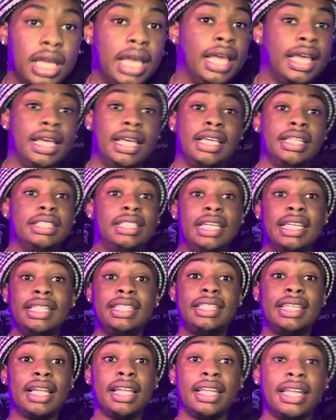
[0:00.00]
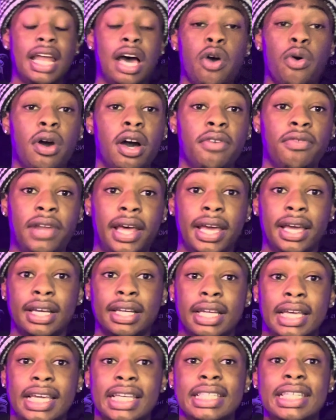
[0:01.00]
he's selling out of like,
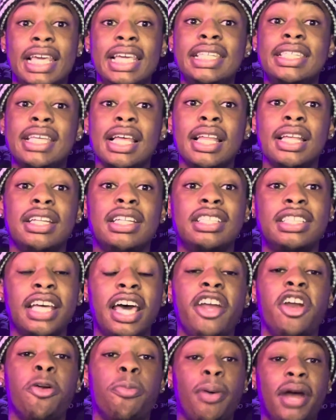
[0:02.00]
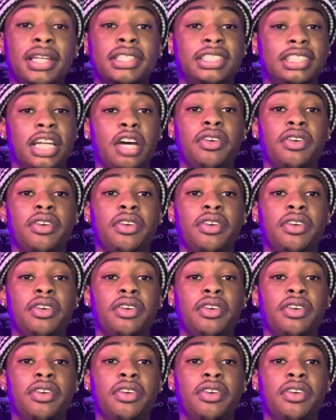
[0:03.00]
he's selling designer prices now,